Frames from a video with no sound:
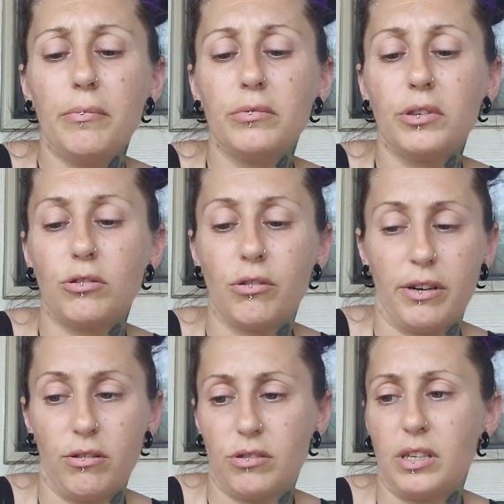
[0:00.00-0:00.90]
little
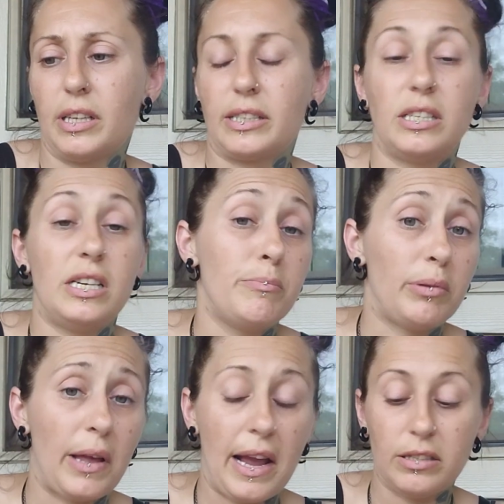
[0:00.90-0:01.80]
critters that like to eat
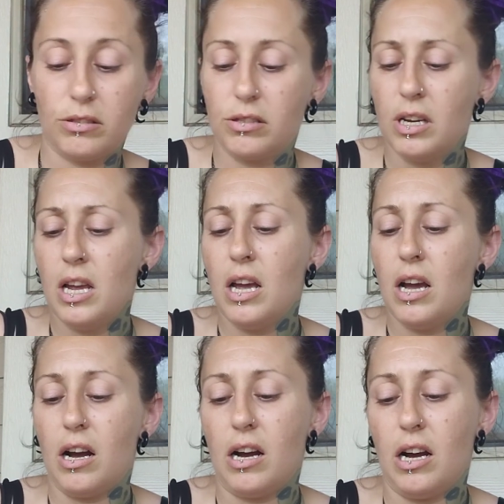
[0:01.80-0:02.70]
plants.
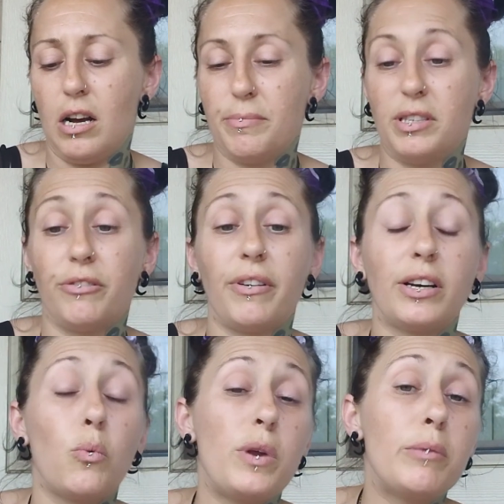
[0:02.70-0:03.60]
They'll
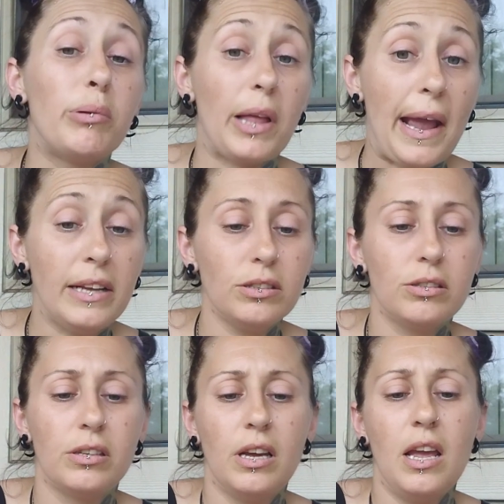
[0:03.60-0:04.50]
find a weak
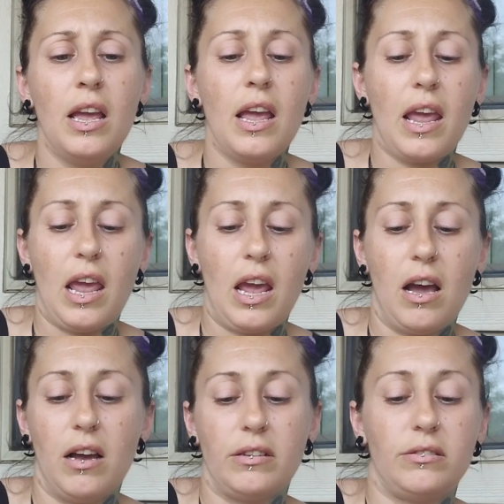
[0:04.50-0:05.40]
plant
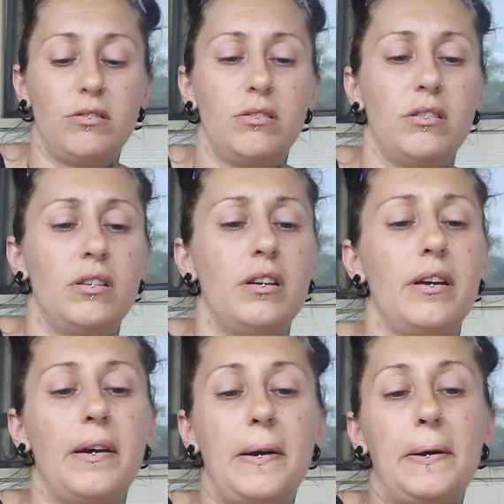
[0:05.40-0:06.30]
and
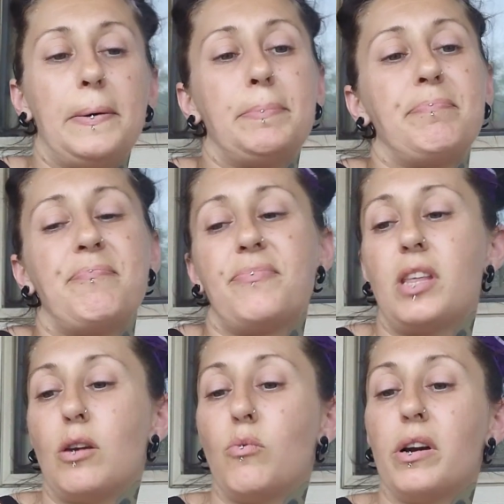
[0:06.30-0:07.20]

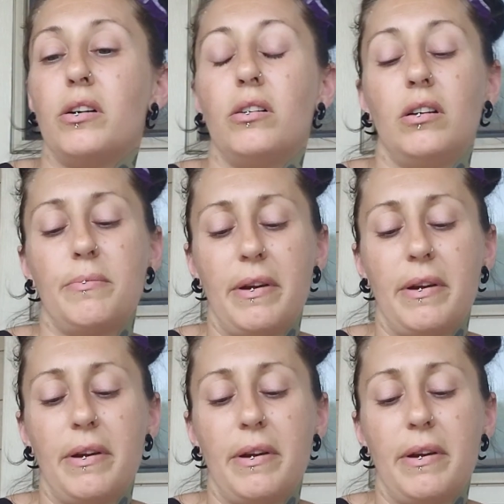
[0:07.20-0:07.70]
they will. I'm